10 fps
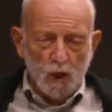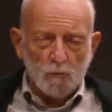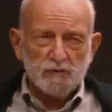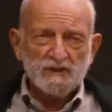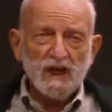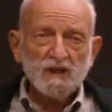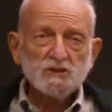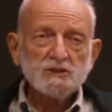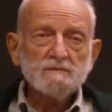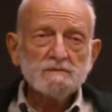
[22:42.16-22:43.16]

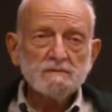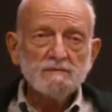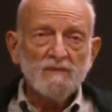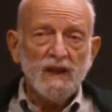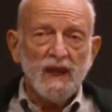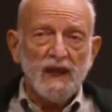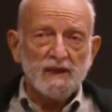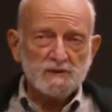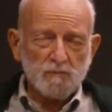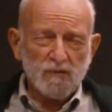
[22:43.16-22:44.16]
Production
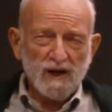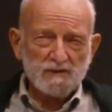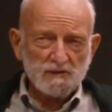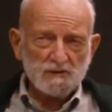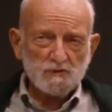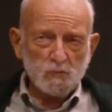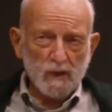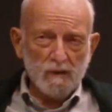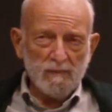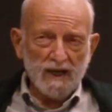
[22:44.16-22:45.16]
is a process
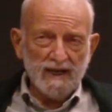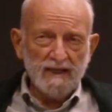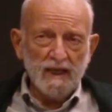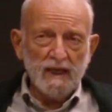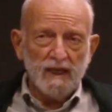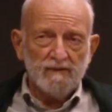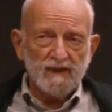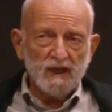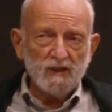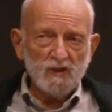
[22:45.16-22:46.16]
whereby
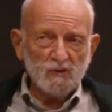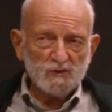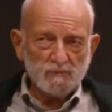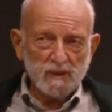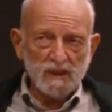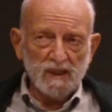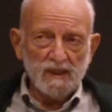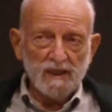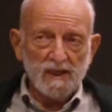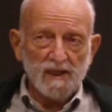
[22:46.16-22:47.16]
the unusable
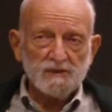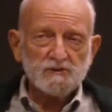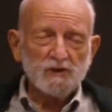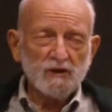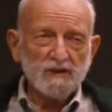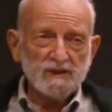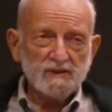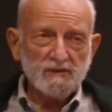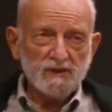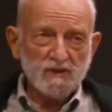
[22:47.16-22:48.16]
is turned
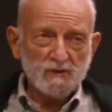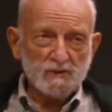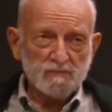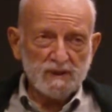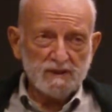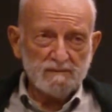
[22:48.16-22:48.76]
into the usable.